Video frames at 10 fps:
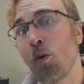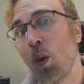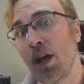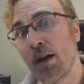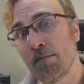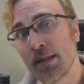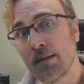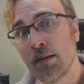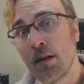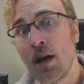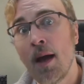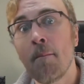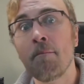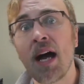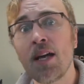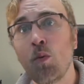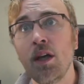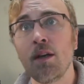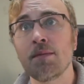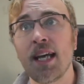Williams. Mike
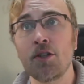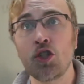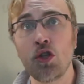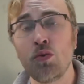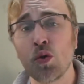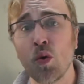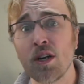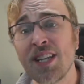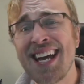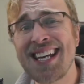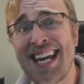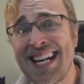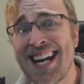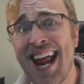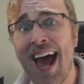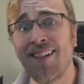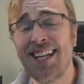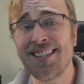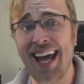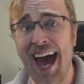Williams had 2 scores. Keenan Allen
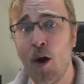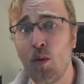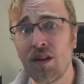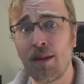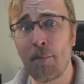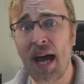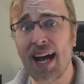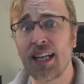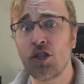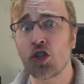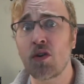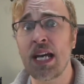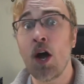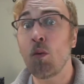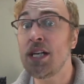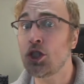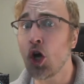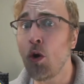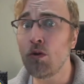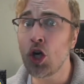is out with a back injury. We
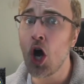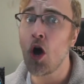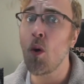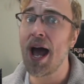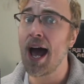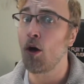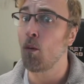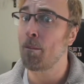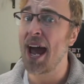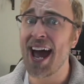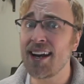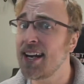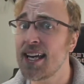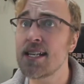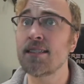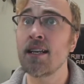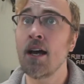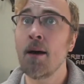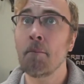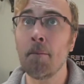don't know how bad it is,
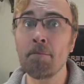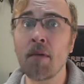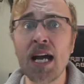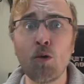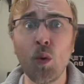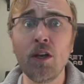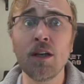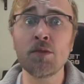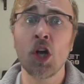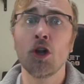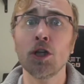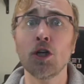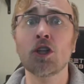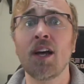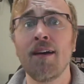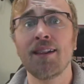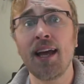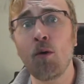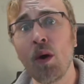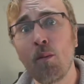but Mike Williams looked
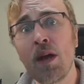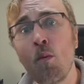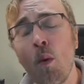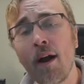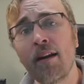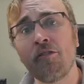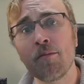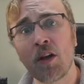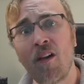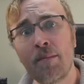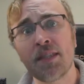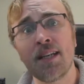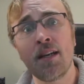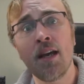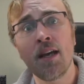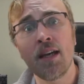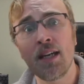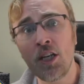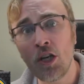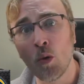like what we wanted from Clemson in
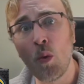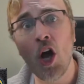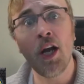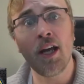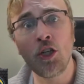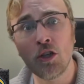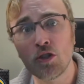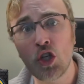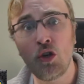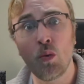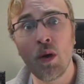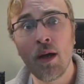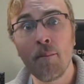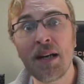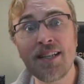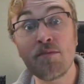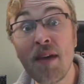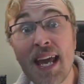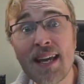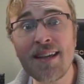year 1 and year 2. But he's
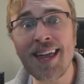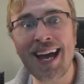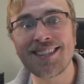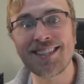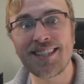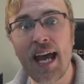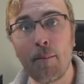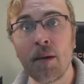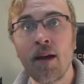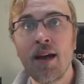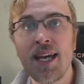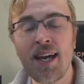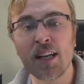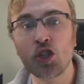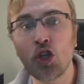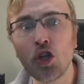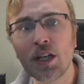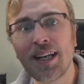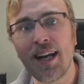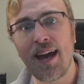making that step. He has
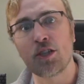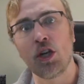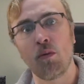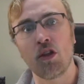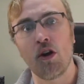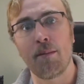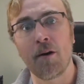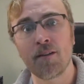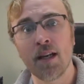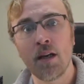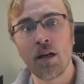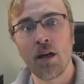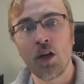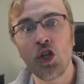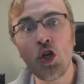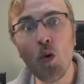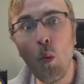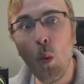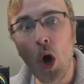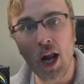good connection with Herbert. You
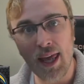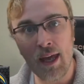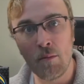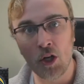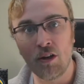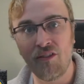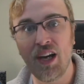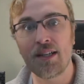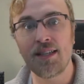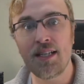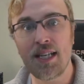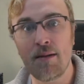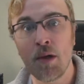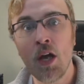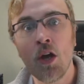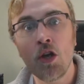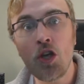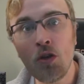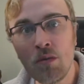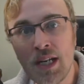want him on your fantasy team.
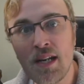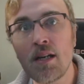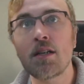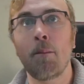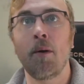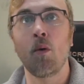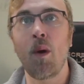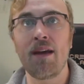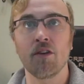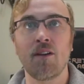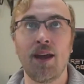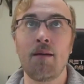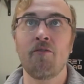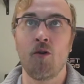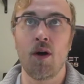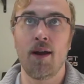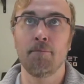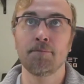You need to put a waiver claim for him.